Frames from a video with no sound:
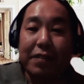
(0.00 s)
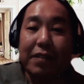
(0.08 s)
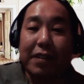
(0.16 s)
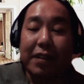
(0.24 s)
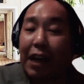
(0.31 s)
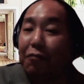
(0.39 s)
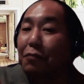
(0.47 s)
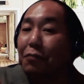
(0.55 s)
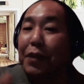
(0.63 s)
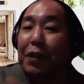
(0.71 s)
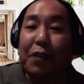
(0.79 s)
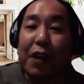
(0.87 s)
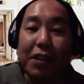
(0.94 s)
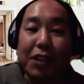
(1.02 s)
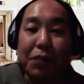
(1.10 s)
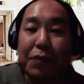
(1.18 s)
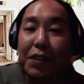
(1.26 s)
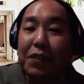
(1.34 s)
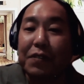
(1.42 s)
and I will be honest
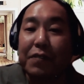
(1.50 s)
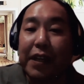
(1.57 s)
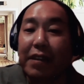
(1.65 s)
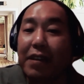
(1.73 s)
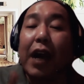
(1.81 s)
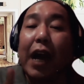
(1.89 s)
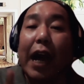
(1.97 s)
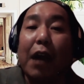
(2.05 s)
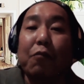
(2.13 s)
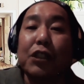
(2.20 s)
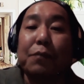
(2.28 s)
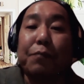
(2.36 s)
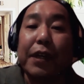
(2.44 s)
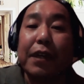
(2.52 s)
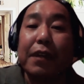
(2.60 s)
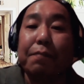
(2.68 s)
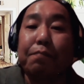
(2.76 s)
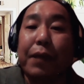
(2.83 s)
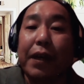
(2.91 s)
with you, Craig, I was
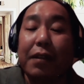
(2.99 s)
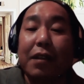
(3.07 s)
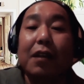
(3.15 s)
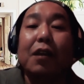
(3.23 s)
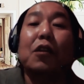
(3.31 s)
being paid